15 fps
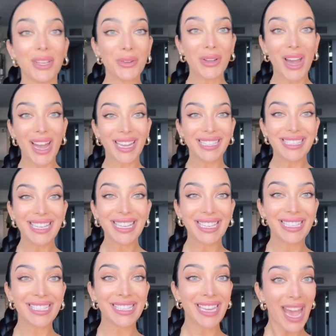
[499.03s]
guys, it
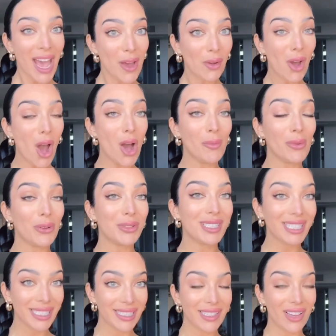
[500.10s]
is now almost
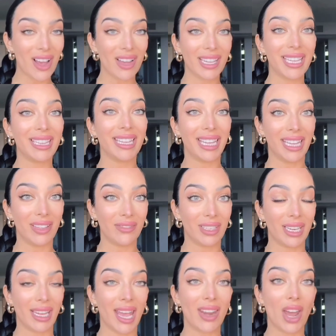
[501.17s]
6 o'clock in the
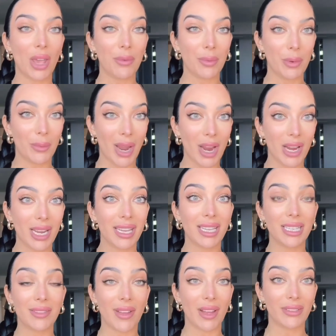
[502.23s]
evening, and I've been wearing
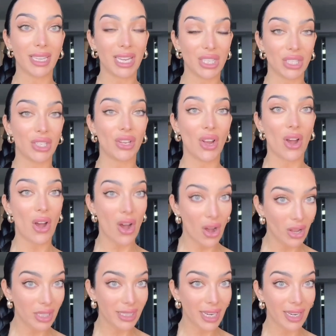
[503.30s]
this foundation
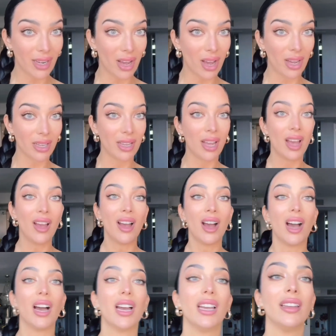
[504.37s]
all day long.
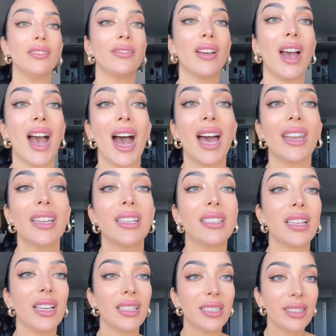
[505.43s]
I've added
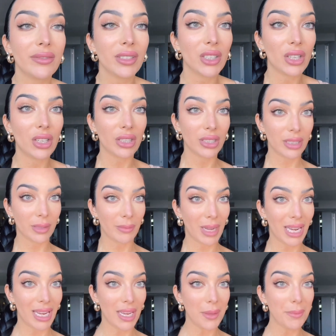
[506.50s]
a different color to my
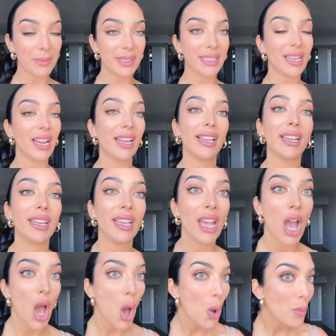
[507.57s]
lips slightly,
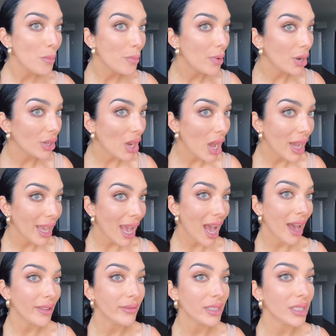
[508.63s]
but I
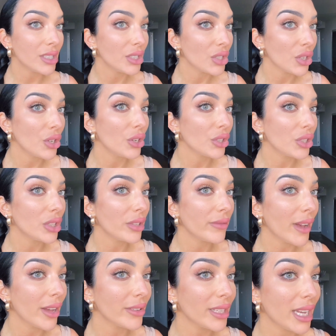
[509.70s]
haven't touched the
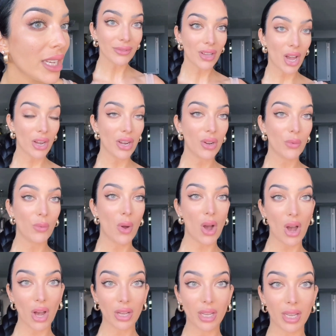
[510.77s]
foundation. Gone on a
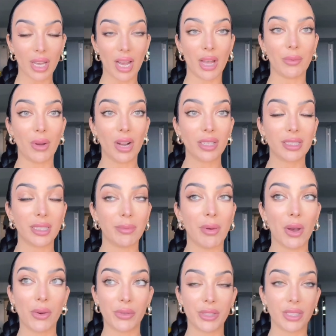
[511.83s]
walk. I walked to the
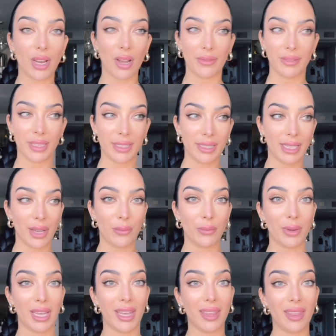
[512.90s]
post office with,